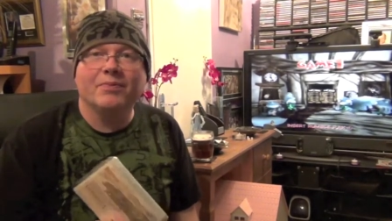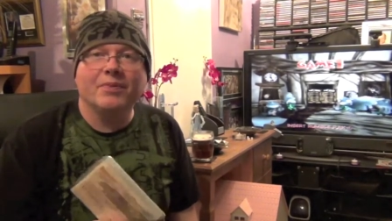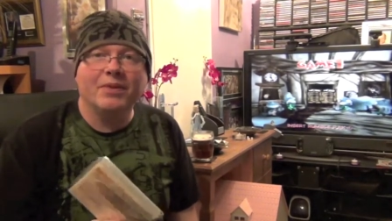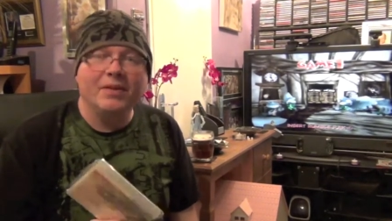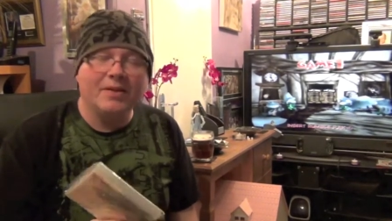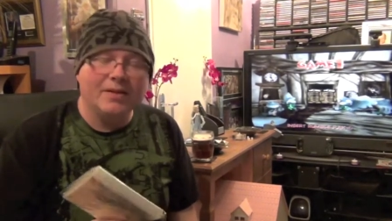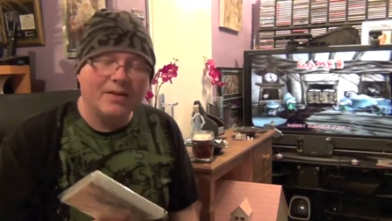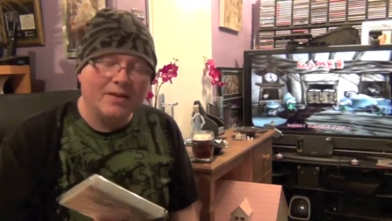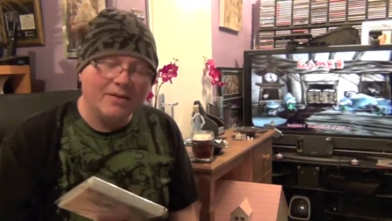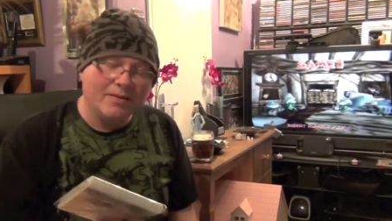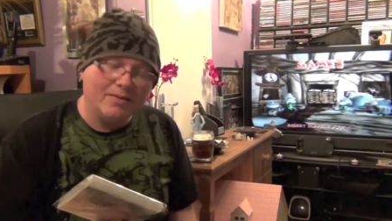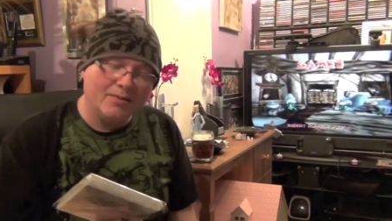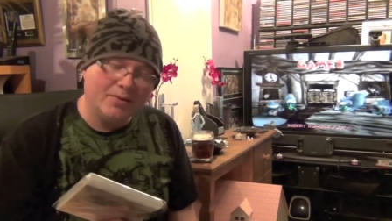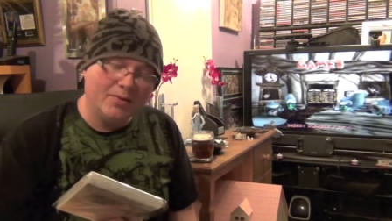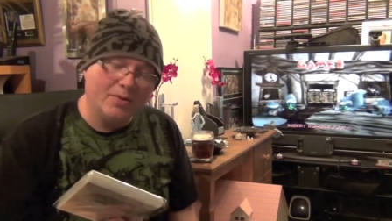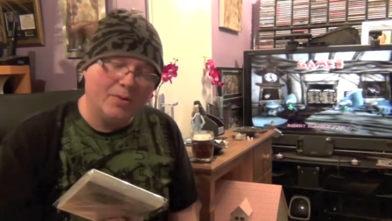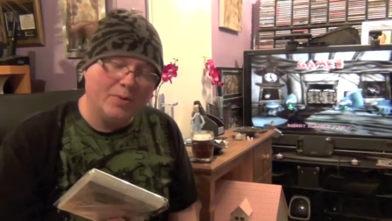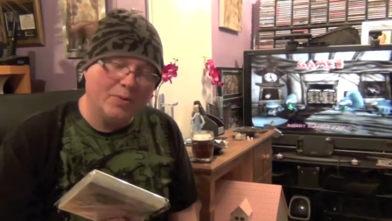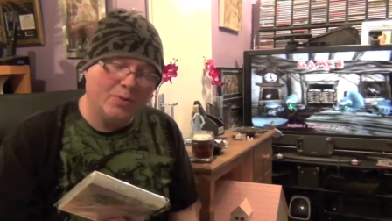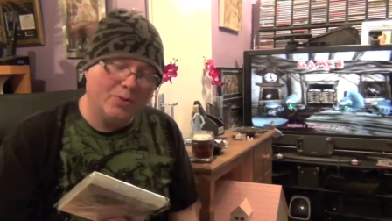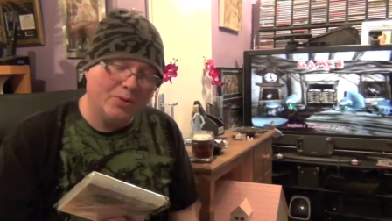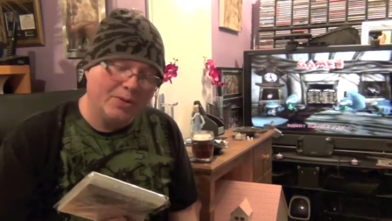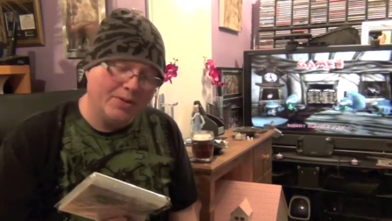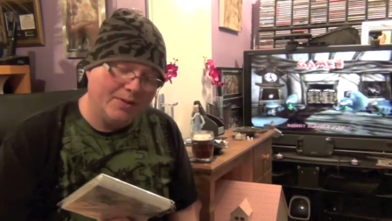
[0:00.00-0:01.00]
you know,
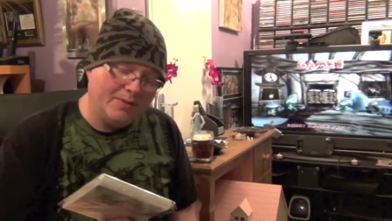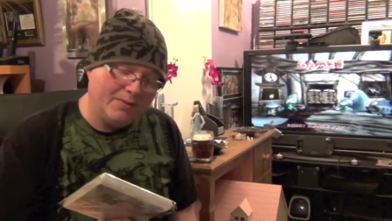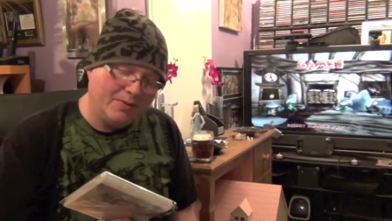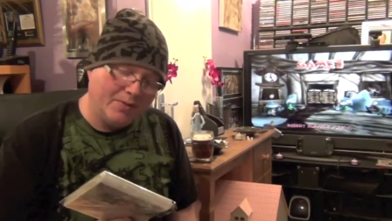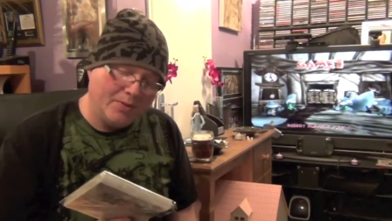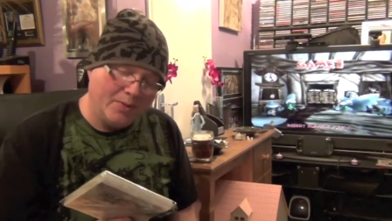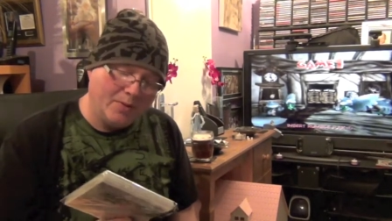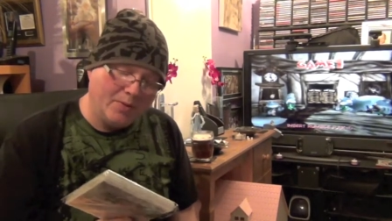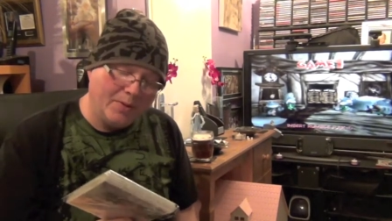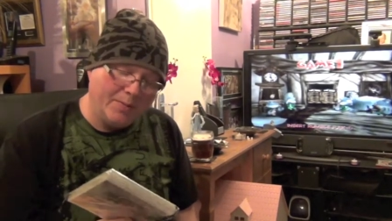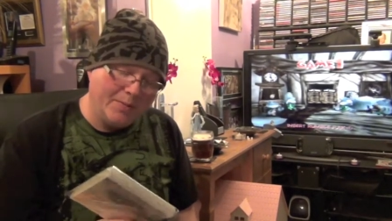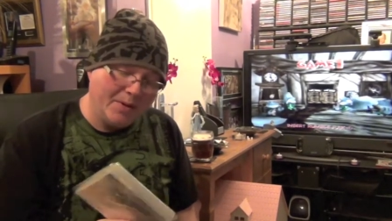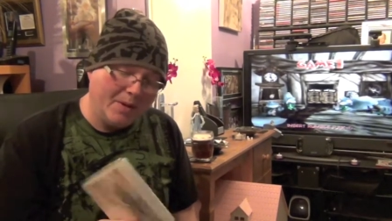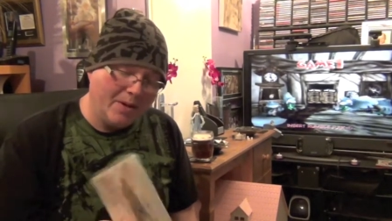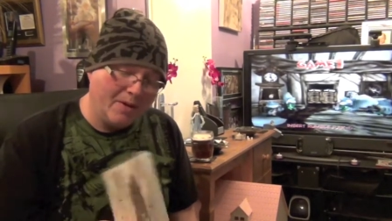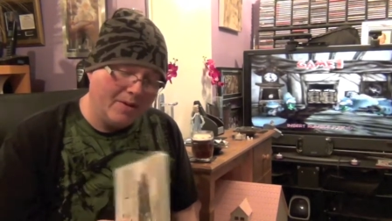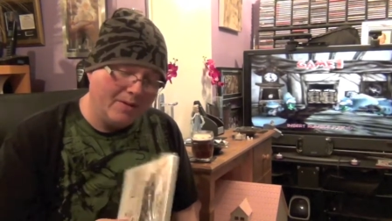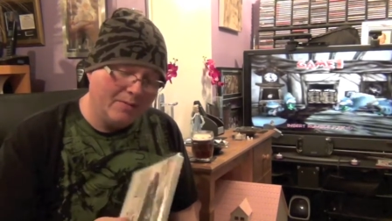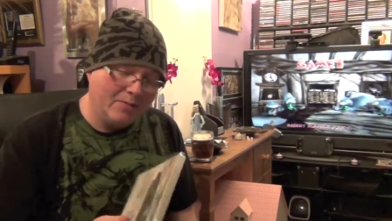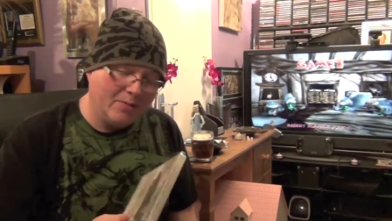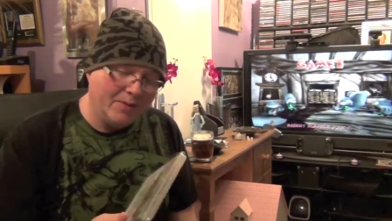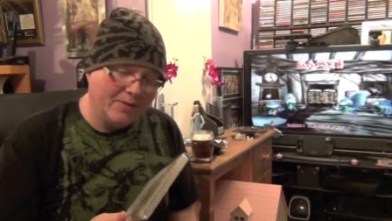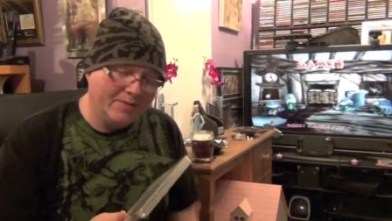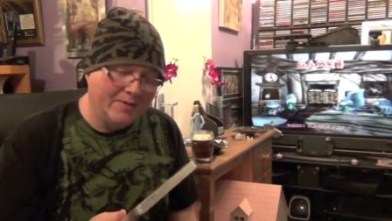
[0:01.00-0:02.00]
tortured and torn
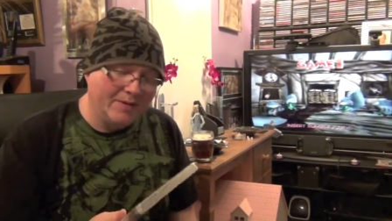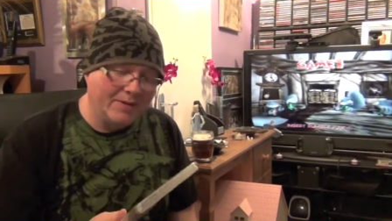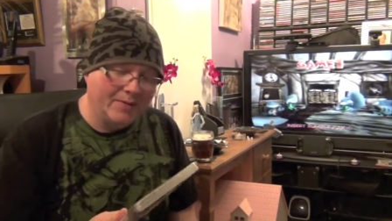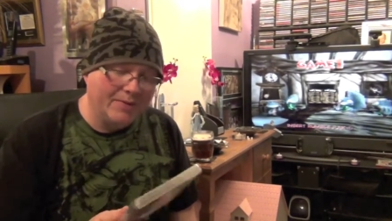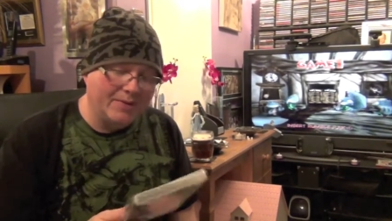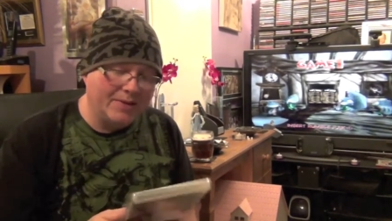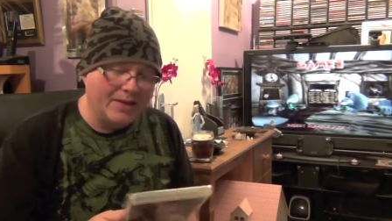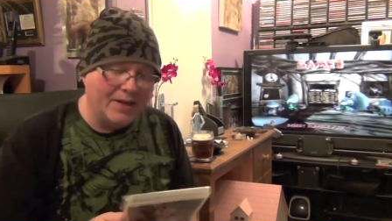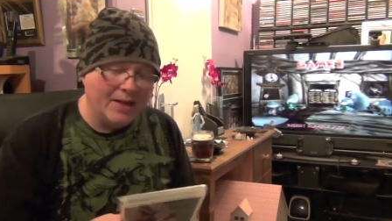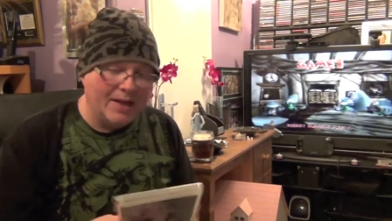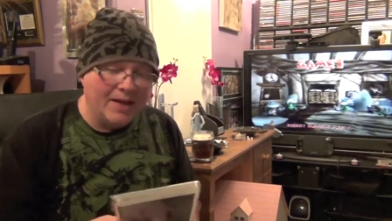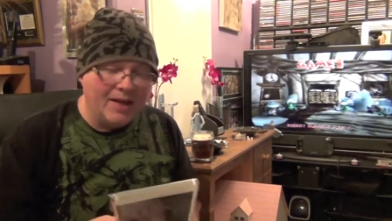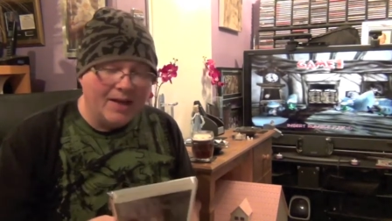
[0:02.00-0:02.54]
apart and whatever else.